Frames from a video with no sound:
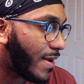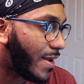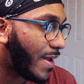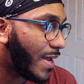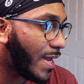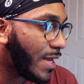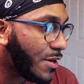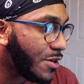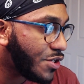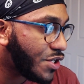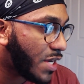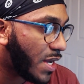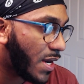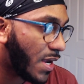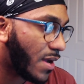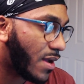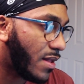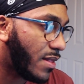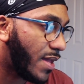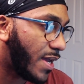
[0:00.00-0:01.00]
energetic
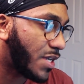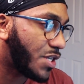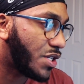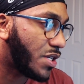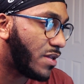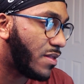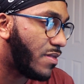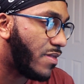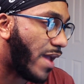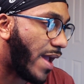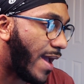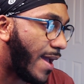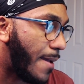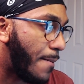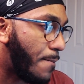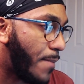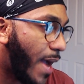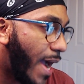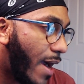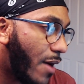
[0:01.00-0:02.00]
collection that
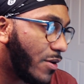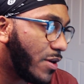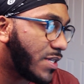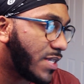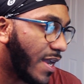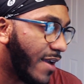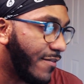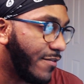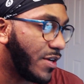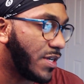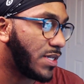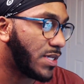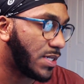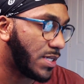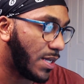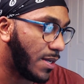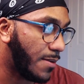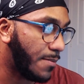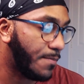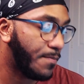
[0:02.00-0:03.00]
empowers every
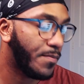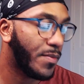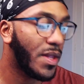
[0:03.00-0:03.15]
sim.